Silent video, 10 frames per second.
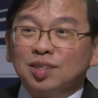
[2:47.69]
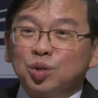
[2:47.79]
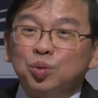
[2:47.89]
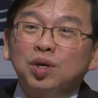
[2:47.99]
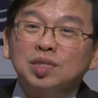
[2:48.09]

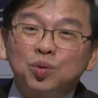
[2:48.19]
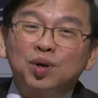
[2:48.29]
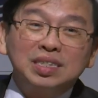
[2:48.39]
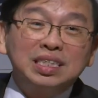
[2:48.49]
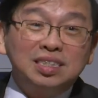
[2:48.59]
towards
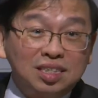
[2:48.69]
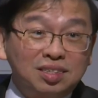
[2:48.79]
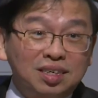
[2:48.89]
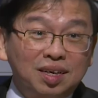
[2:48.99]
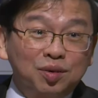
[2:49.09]
quality
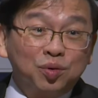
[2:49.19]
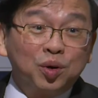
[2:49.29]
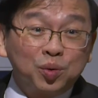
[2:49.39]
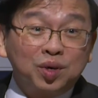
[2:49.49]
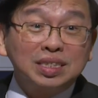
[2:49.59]
teaching for
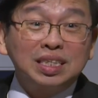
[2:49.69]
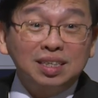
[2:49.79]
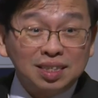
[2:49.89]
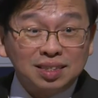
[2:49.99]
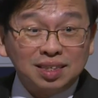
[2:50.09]
quality
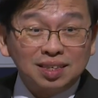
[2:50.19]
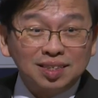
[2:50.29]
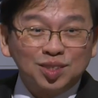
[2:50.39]
learning.